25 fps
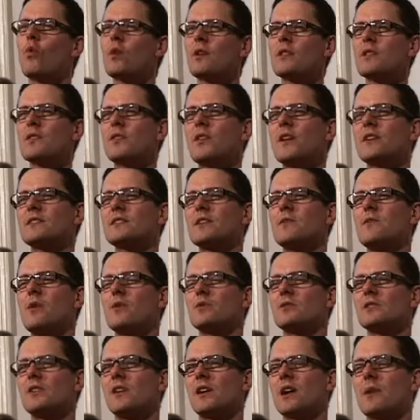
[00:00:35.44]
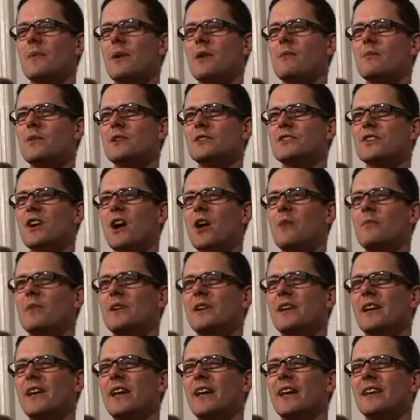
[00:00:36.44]
One of the things I most like about my job
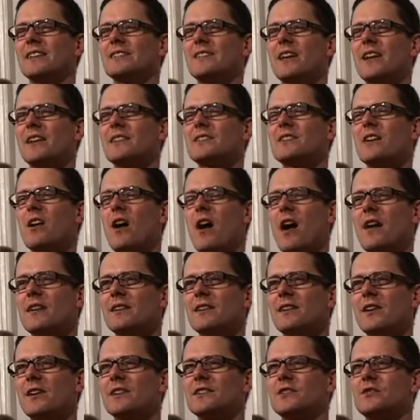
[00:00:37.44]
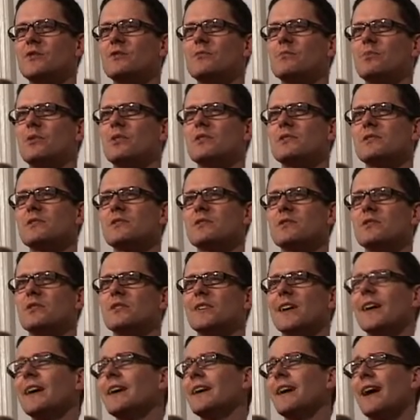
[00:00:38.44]
is that it's kind of like doing puzzles all
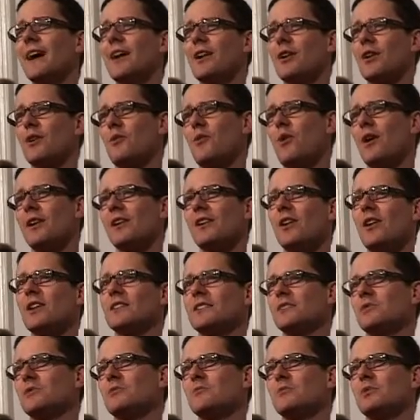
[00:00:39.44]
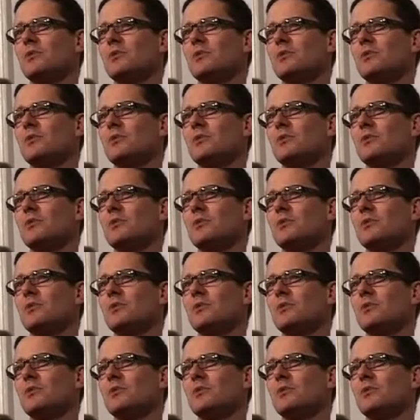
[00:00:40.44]
day, and I quite like doing